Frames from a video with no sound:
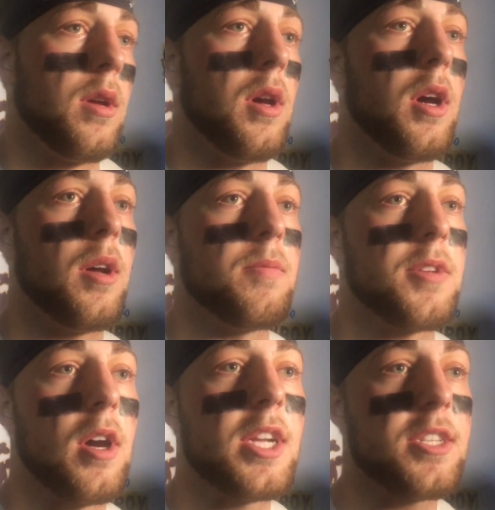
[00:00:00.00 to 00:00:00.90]
Um,
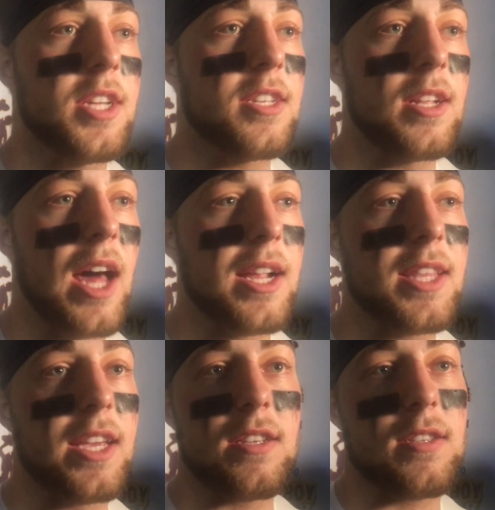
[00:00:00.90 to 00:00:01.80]
so it's just a lot of
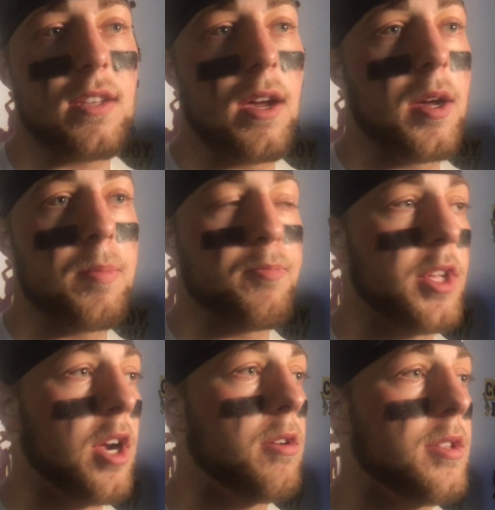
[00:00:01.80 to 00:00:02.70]
things. Um,
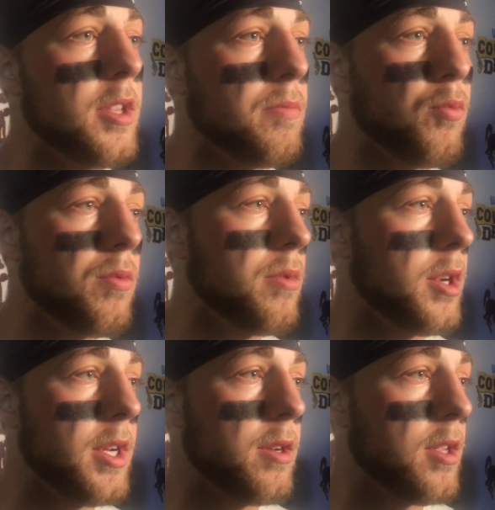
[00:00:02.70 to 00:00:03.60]
you know, the,
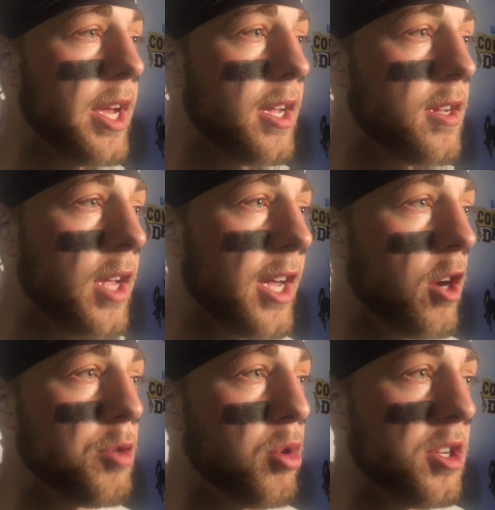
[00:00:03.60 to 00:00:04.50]
like like
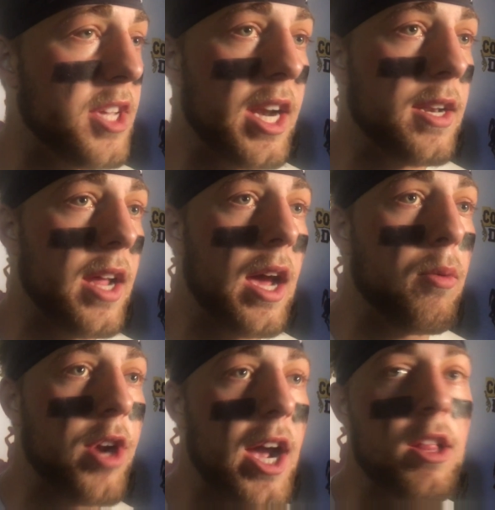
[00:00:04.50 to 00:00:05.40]
Coach Bohl said, uh,
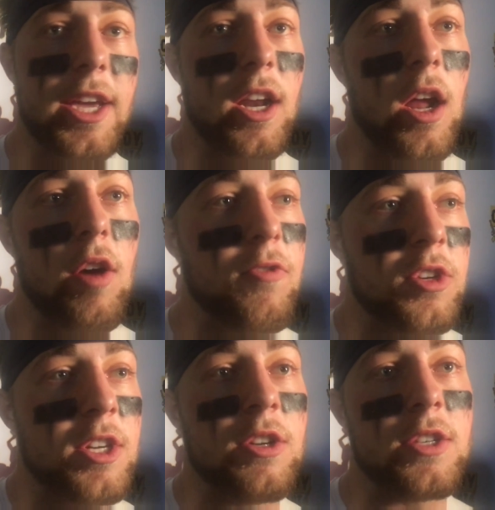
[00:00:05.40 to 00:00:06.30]
we're not clicking on all
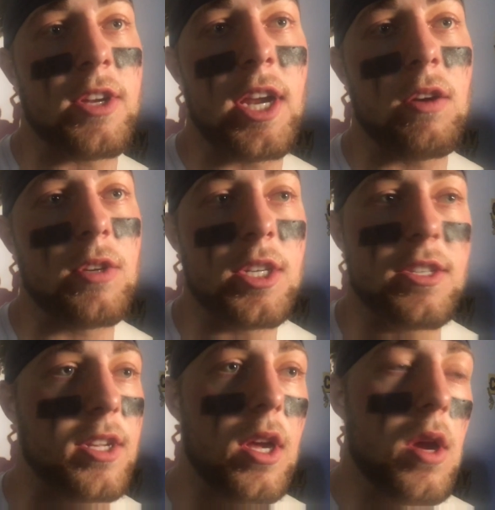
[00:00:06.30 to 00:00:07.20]
four cylinders right now. We're
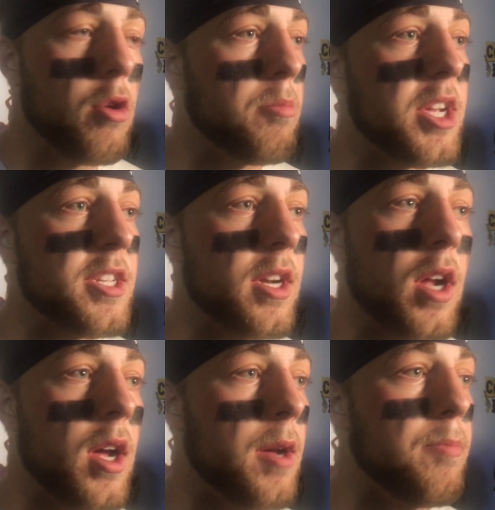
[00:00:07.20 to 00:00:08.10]
just we're missing
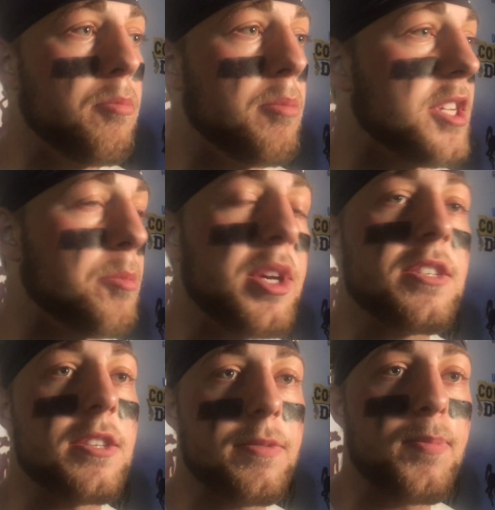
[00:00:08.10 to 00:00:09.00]
um, missing
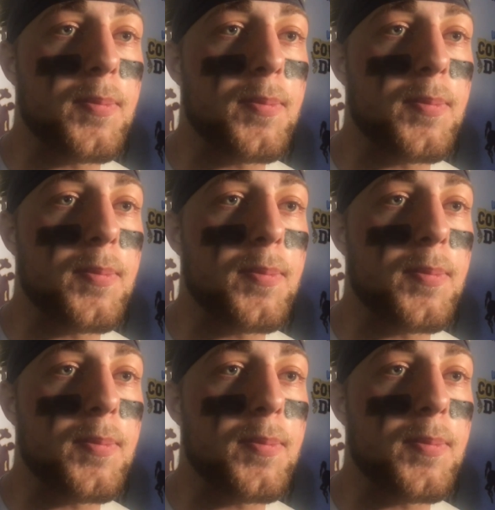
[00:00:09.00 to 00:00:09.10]
pieces.